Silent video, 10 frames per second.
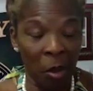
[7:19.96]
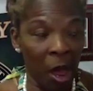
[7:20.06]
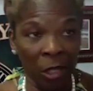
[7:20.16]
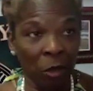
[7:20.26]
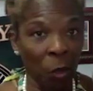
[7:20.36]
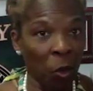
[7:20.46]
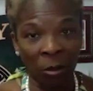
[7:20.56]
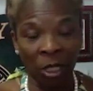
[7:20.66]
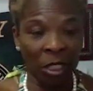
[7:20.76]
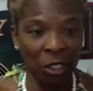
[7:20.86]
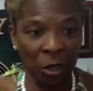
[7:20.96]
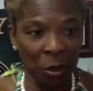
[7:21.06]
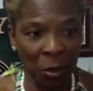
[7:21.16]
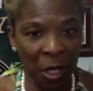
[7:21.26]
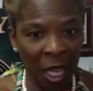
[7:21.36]
I don't know what I'm going to
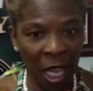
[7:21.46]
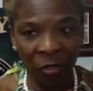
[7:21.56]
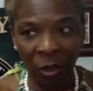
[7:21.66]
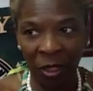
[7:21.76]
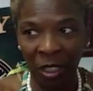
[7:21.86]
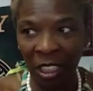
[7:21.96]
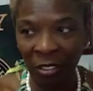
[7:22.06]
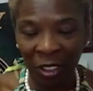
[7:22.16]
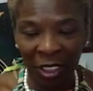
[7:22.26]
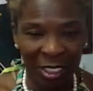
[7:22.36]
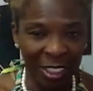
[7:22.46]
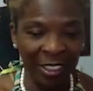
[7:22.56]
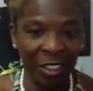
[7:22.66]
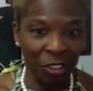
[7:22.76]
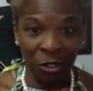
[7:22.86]
do, have nowhere to live. She
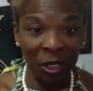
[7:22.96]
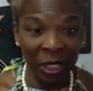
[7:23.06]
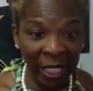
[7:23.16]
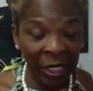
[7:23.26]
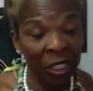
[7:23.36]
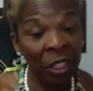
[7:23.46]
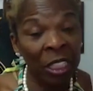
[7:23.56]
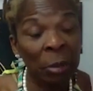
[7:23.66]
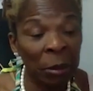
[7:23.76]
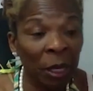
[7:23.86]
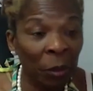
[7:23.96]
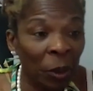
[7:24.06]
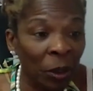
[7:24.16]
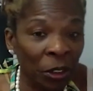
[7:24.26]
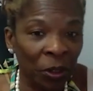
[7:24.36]
said, Shirley Ann, you're going to be my
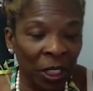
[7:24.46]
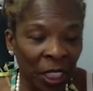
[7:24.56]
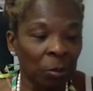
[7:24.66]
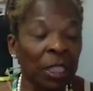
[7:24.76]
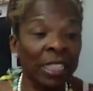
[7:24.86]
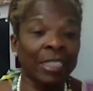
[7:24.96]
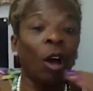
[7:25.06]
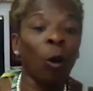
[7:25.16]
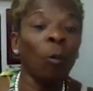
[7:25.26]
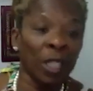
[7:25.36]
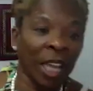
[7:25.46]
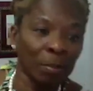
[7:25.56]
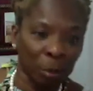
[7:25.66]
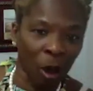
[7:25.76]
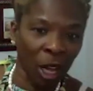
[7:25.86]
realtor again, because the home that
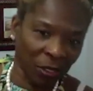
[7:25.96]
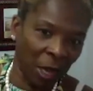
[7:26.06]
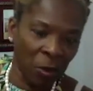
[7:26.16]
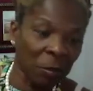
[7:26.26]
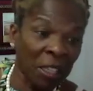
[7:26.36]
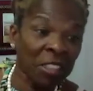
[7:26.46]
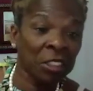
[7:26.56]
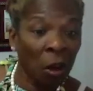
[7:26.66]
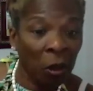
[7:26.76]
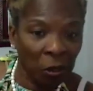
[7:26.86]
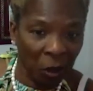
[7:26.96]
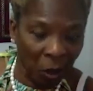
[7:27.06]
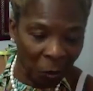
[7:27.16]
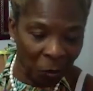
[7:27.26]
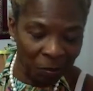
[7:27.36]
I bought, that was my starter
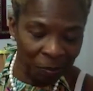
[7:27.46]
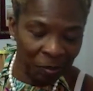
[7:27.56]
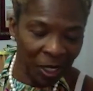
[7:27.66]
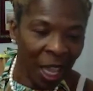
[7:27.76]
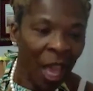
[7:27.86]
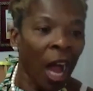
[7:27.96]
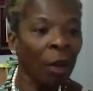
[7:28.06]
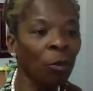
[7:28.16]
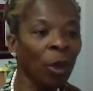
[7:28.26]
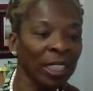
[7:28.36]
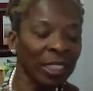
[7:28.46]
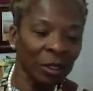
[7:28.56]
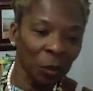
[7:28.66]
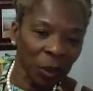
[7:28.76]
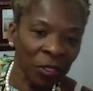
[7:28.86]
home. I'm ready
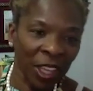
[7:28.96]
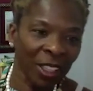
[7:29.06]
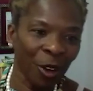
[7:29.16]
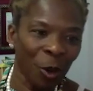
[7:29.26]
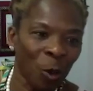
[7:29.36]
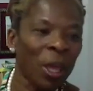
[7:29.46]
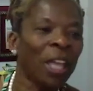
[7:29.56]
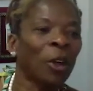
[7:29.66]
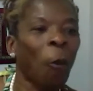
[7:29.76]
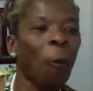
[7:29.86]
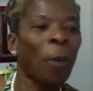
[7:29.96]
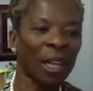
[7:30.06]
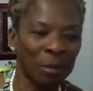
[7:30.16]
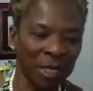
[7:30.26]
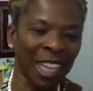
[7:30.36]
to rent that home and go
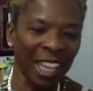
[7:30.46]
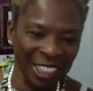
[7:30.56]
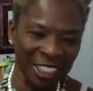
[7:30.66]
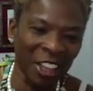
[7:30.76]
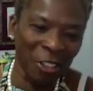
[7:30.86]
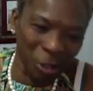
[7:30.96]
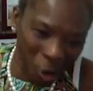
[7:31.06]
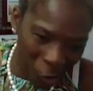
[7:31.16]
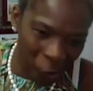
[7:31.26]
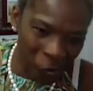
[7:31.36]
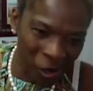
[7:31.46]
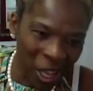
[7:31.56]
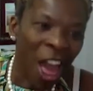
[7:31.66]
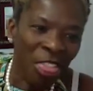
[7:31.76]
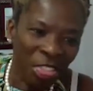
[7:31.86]
buy me another home.
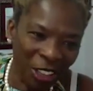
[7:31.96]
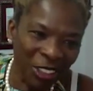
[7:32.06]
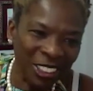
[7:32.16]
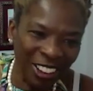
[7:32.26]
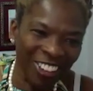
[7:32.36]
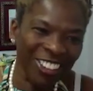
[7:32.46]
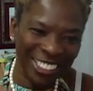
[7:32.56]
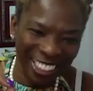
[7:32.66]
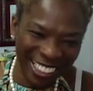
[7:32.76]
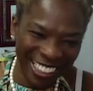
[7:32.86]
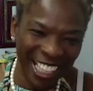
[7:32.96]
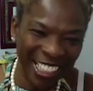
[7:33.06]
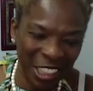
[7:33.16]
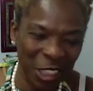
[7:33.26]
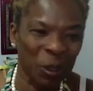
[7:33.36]
Those are
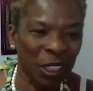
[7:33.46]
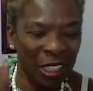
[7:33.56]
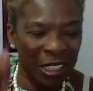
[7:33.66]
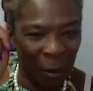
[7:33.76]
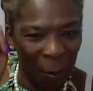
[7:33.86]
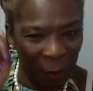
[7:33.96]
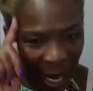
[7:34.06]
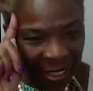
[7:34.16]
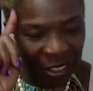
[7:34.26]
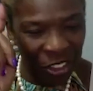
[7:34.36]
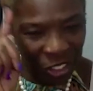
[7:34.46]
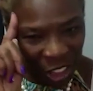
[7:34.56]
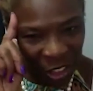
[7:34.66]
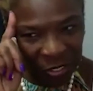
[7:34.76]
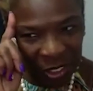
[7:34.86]
successes because the mind
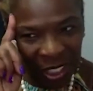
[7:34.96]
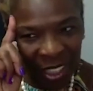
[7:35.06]
shift,